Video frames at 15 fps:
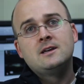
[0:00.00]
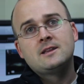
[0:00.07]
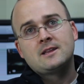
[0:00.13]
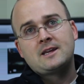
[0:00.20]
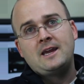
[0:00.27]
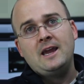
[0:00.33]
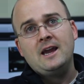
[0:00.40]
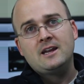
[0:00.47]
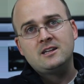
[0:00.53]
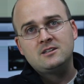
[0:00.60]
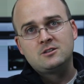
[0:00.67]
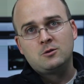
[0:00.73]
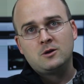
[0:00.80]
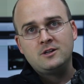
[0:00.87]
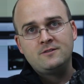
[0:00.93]
The Canon
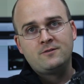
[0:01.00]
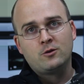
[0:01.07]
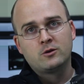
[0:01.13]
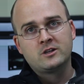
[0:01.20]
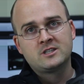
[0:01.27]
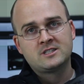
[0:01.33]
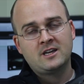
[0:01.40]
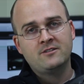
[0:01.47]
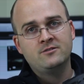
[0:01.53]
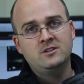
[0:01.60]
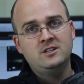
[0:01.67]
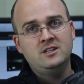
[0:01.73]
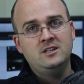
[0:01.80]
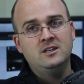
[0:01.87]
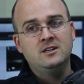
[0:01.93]

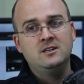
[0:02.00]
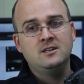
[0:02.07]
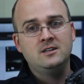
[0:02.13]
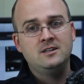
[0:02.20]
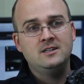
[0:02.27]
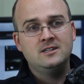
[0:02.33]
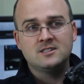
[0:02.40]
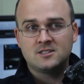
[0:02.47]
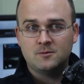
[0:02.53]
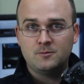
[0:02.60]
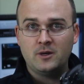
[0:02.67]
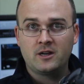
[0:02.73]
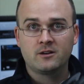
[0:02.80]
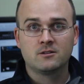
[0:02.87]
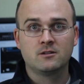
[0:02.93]
24-70 is a
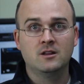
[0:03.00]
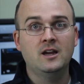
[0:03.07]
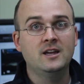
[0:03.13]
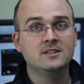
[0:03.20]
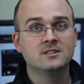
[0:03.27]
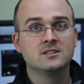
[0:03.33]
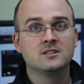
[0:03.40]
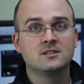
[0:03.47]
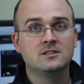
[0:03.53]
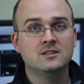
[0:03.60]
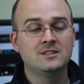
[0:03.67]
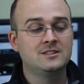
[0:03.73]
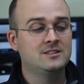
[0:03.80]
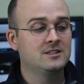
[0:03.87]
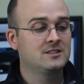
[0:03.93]
better lens.
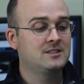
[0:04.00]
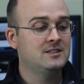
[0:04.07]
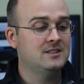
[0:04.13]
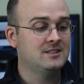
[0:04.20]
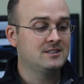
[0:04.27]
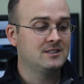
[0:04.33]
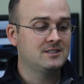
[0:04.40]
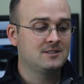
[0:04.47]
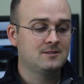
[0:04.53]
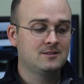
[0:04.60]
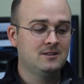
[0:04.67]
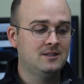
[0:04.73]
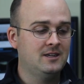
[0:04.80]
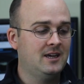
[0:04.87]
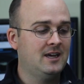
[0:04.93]
It just is.
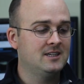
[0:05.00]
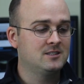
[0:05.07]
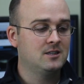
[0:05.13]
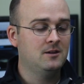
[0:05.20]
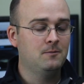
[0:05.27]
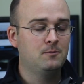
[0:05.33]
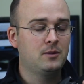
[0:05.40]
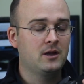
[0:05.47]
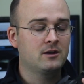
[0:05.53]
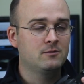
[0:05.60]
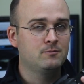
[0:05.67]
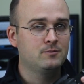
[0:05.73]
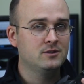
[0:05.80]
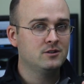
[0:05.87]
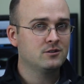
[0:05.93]
It has a better
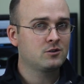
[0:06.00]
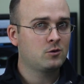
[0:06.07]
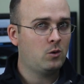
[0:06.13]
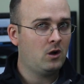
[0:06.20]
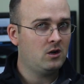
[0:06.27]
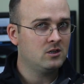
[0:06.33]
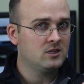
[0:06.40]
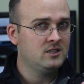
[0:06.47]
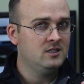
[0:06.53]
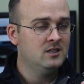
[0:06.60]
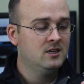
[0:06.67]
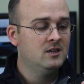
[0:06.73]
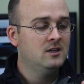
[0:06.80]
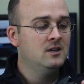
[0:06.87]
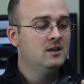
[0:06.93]
build
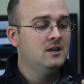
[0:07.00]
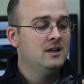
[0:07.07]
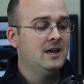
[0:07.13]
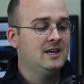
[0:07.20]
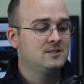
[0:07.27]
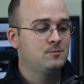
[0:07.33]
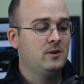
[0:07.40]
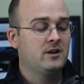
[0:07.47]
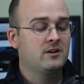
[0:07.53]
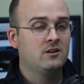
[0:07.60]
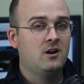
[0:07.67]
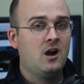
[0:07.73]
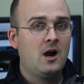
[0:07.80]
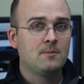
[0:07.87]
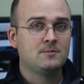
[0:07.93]
quality, has better
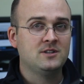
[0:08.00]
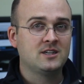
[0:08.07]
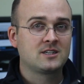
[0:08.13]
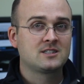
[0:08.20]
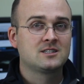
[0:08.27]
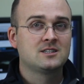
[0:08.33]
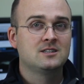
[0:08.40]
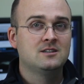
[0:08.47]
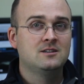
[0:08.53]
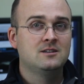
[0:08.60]
optics.